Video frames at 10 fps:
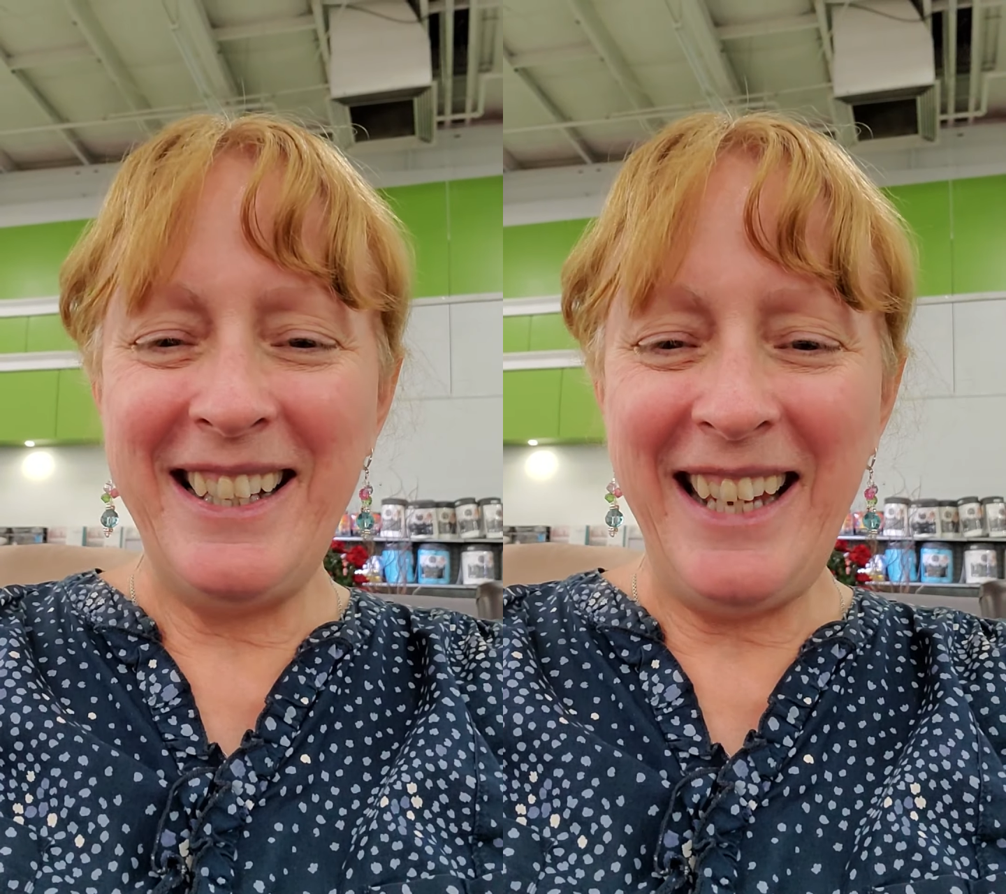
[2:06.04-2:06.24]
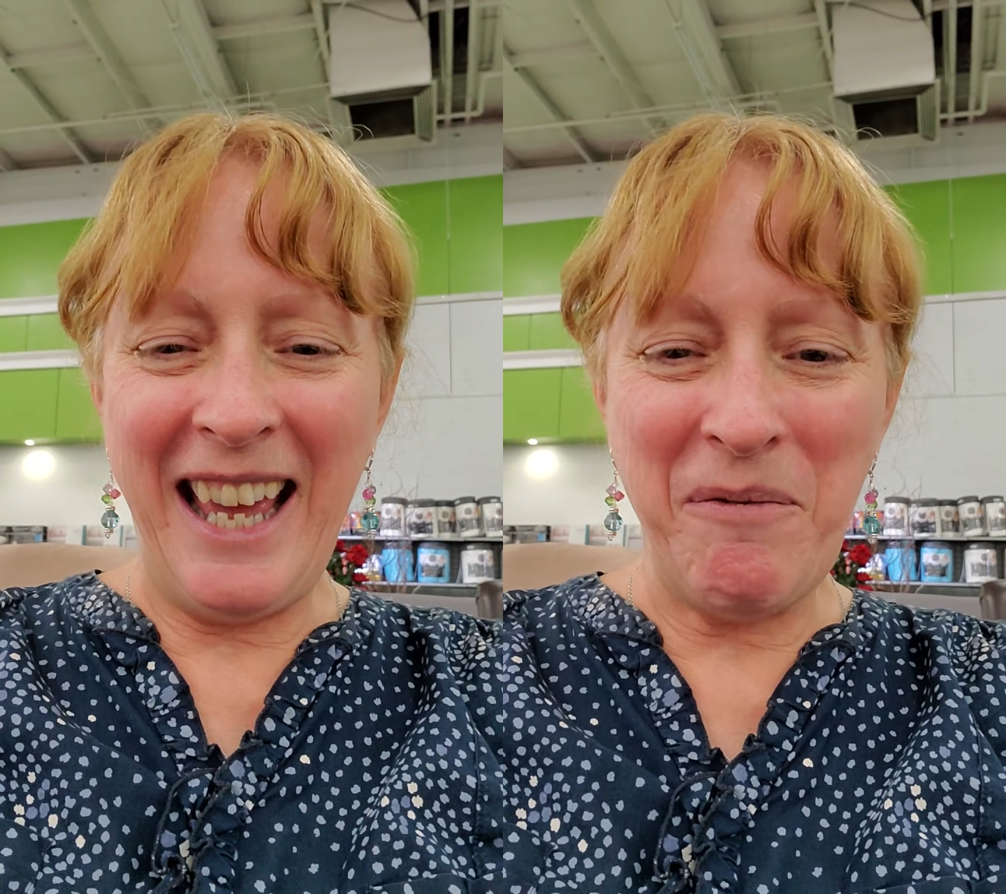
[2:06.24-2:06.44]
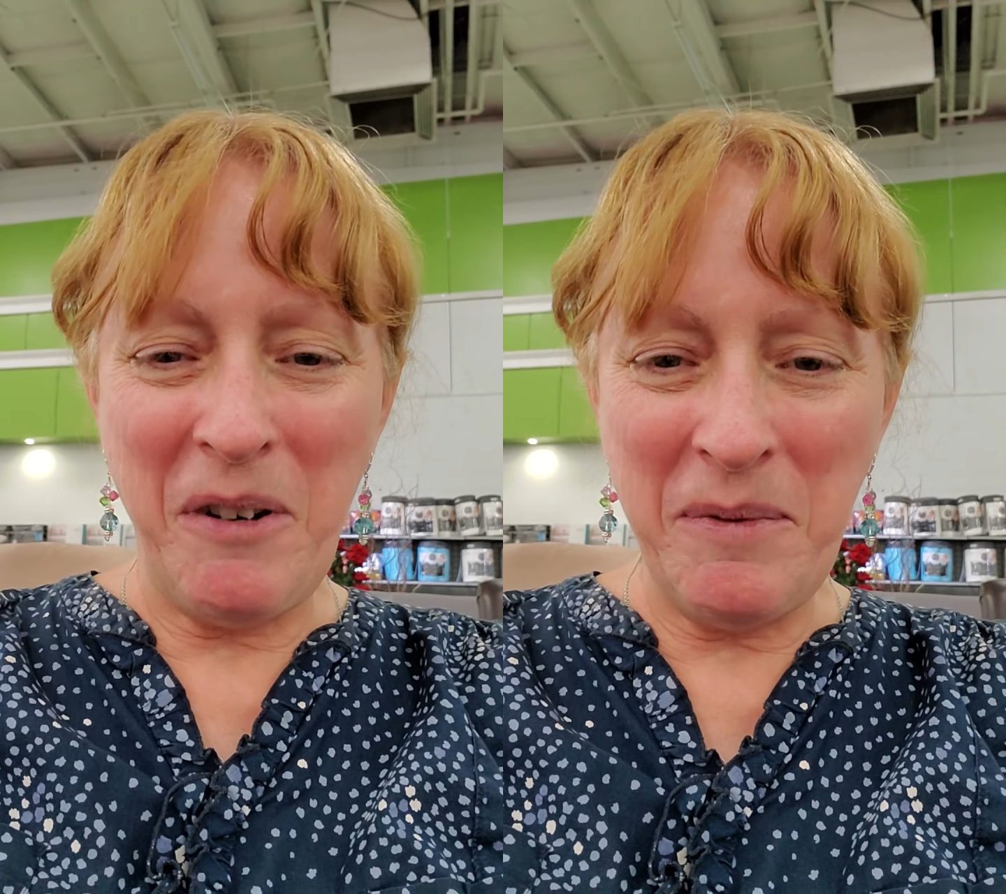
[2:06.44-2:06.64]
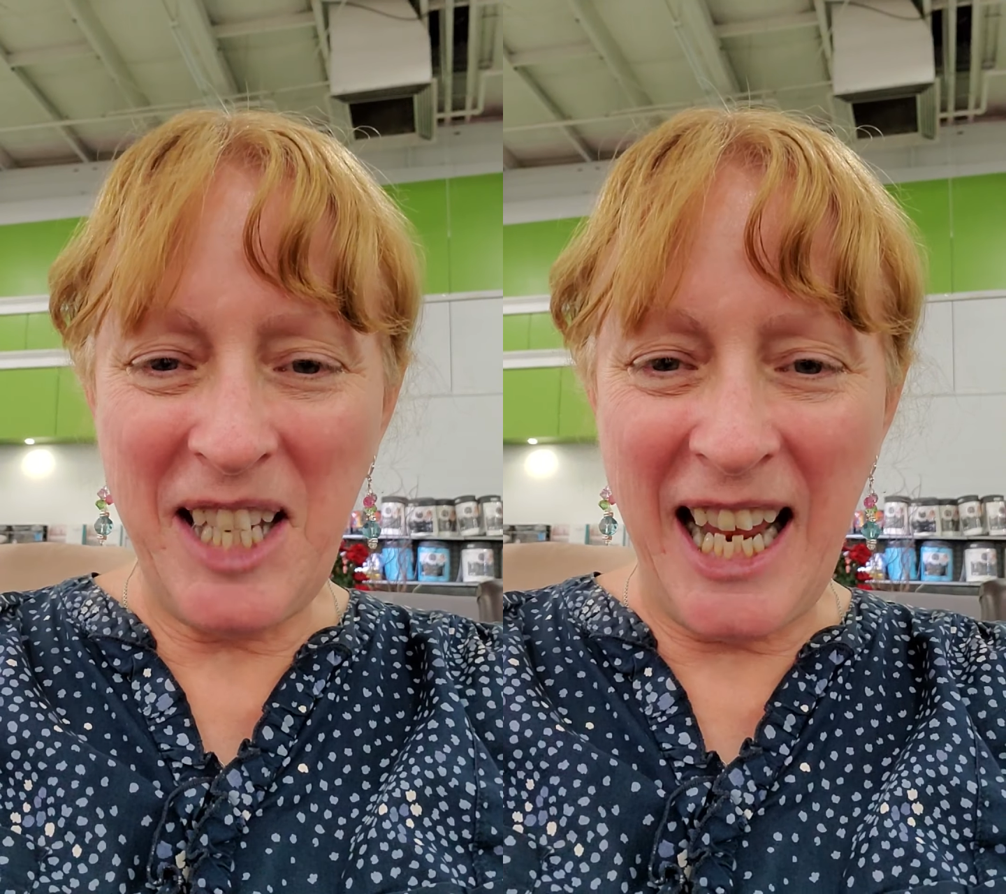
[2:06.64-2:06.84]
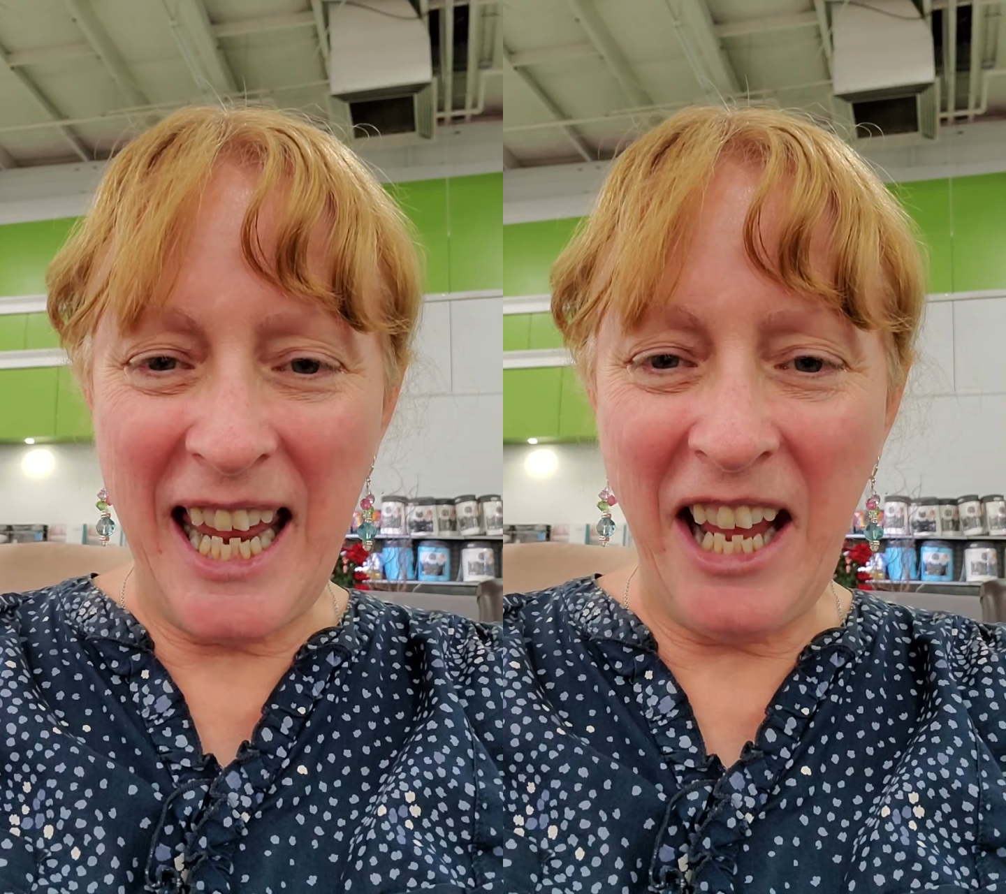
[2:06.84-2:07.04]
Yeah, from
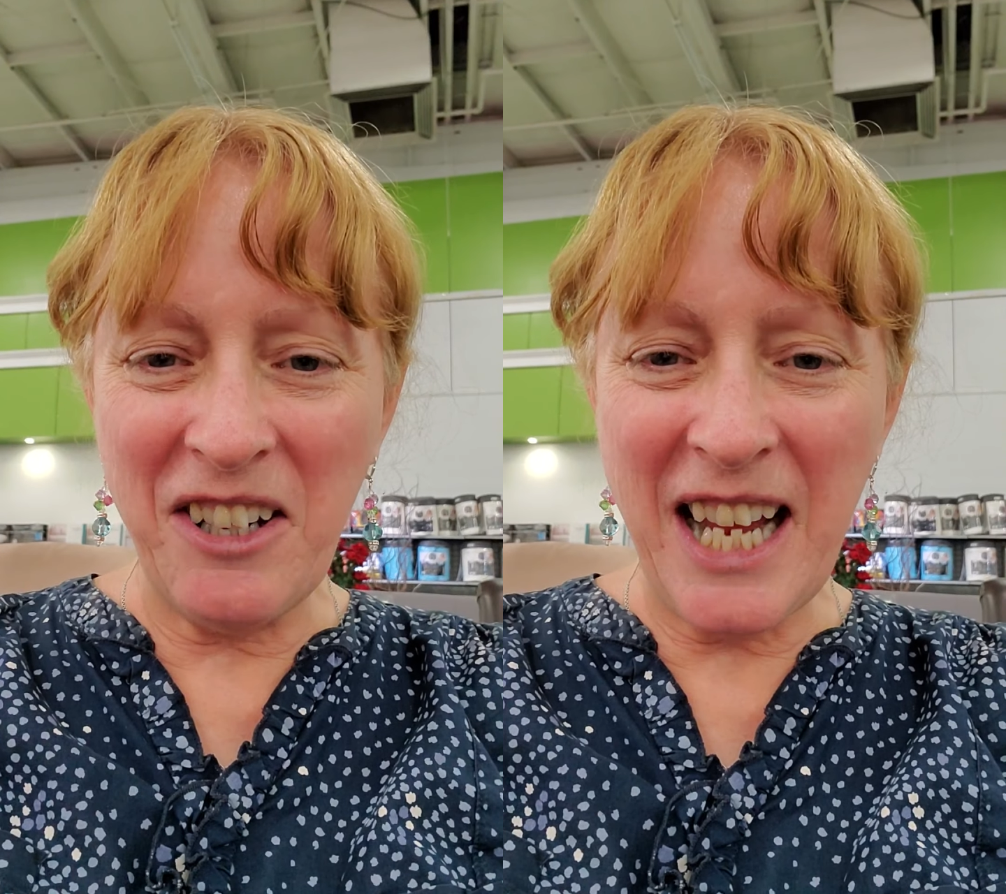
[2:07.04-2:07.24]
San Diego,